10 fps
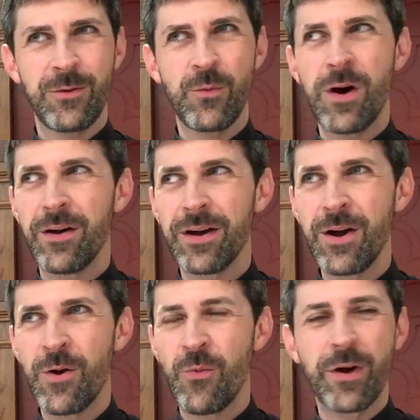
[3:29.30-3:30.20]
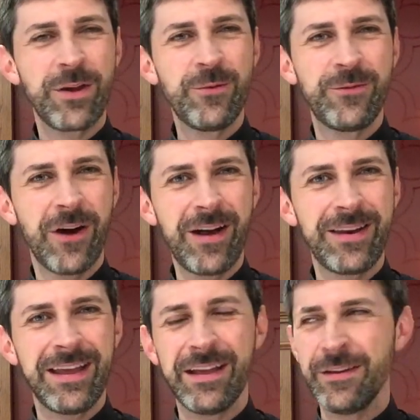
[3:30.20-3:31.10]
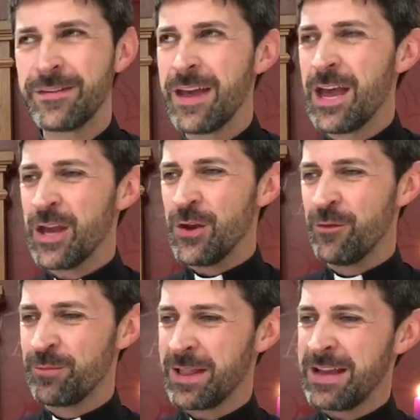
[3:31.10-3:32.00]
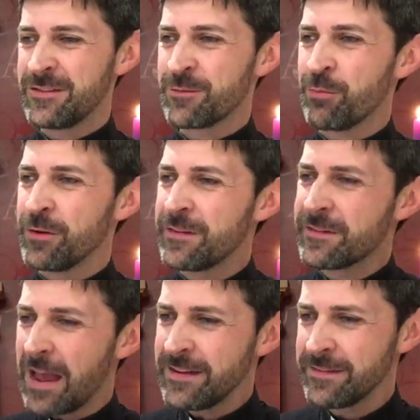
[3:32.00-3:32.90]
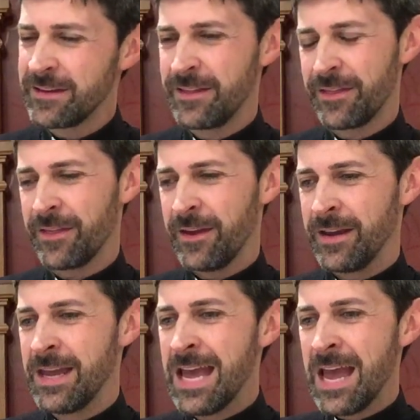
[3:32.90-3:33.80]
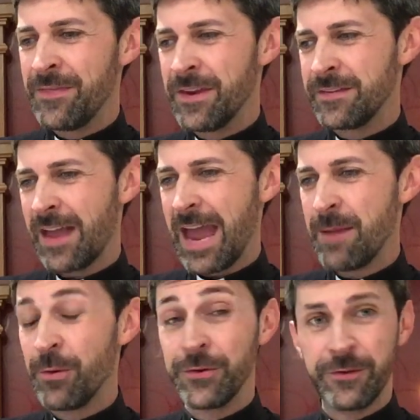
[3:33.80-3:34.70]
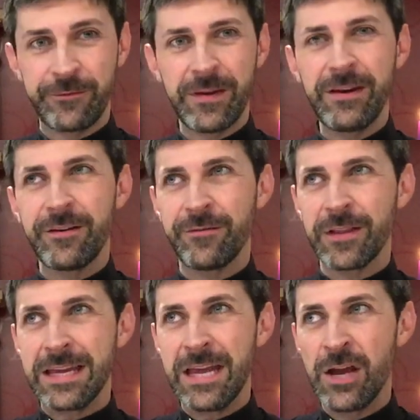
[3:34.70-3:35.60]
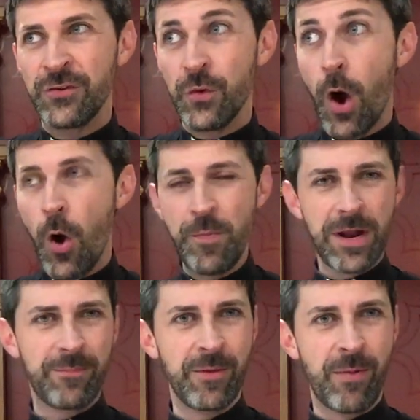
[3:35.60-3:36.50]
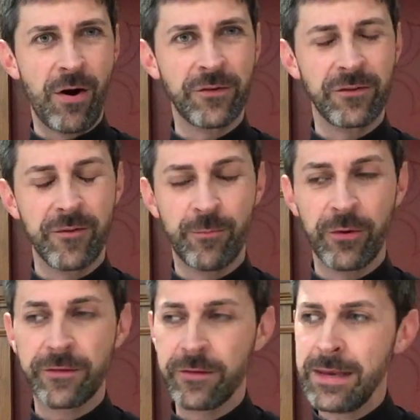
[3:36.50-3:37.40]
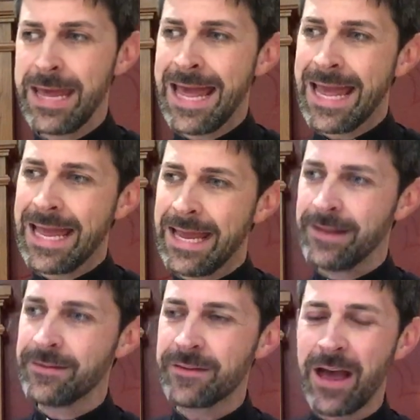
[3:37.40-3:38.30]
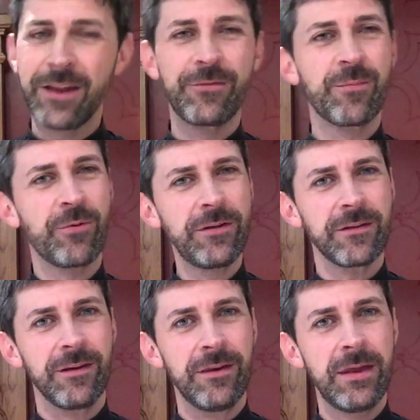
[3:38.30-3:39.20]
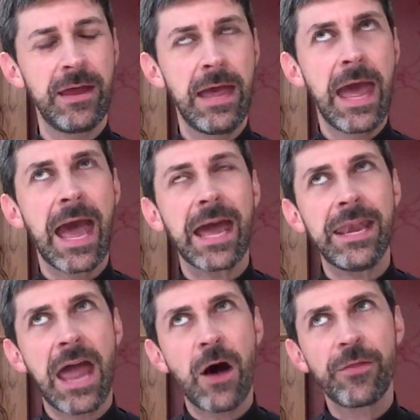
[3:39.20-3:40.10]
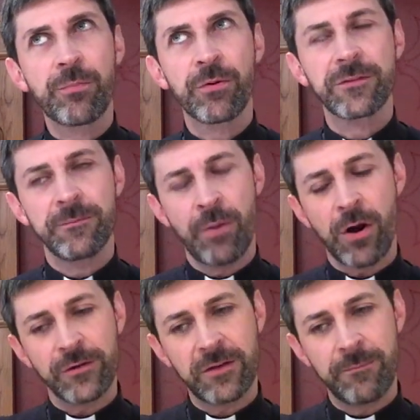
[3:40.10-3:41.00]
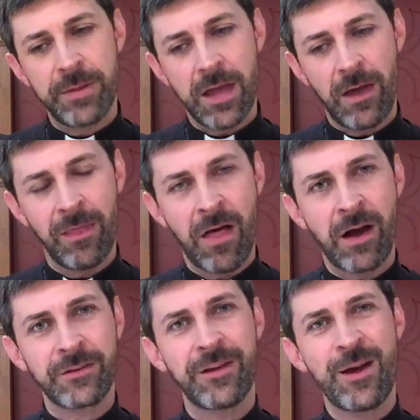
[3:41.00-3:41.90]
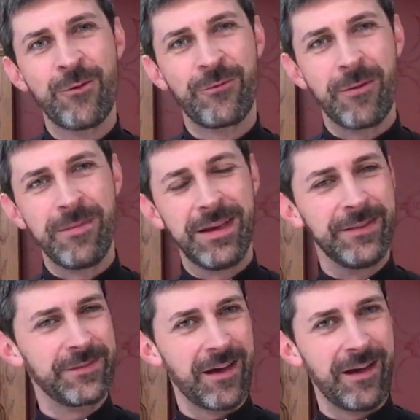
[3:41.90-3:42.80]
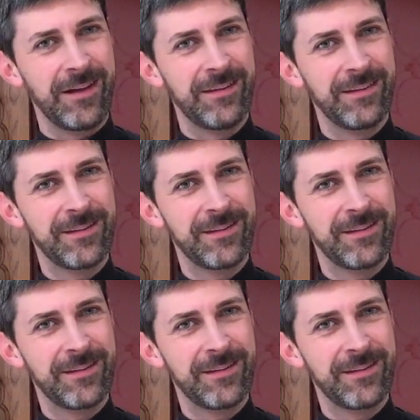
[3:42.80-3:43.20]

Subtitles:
Well, what you've done is you've placed precisely the thing that is able definitively to open up the bars of the prison inside of the prison. And now the prison bars can be unlocked from inside.